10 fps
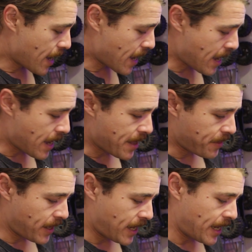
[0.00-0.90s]

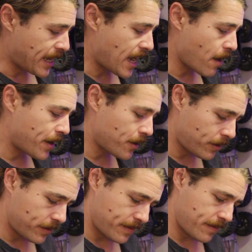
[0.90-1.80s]
The
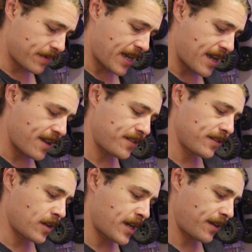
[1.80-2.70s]
aerial
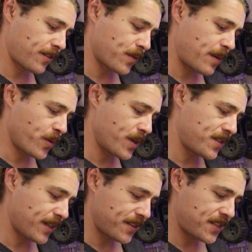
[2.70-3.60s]
has like 3
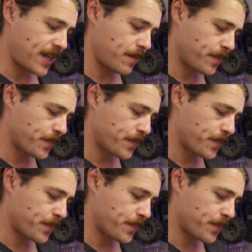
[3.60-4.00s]
points you can sit.